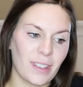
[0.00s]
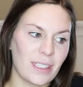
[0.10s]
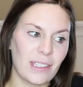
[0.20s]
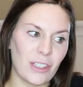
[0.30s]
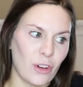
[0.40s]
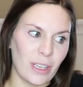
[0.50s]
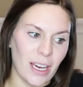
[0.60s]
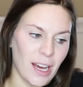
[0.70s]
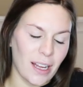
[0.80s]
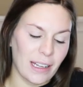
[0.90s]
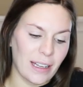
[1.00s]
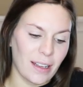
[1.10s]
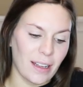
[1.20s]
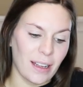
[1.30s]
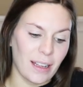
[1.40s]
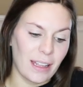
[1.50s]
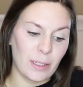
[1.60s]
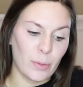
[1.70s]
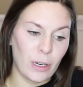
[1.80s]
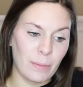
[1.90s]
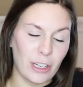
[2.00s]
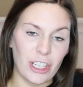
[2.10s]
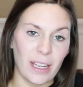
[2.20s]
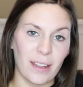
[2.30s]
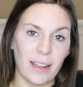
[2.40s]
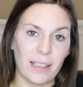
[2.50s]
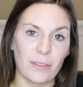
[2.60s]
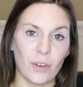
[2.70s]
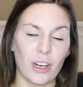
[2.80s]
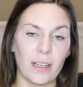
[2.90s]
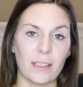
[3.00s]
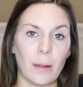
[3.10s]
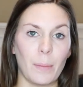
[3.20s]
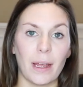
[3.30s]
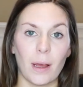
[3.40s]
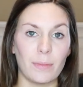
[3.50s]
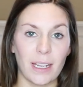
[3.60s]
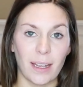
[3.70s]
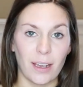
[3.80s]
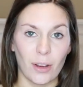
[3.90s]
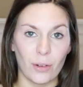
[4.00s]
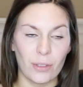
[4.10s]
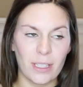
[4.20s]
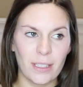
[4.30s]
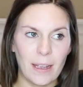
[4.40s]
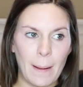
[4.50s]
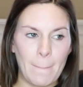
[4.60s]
so yeah, uh, that's pretty much it as far as my update goes.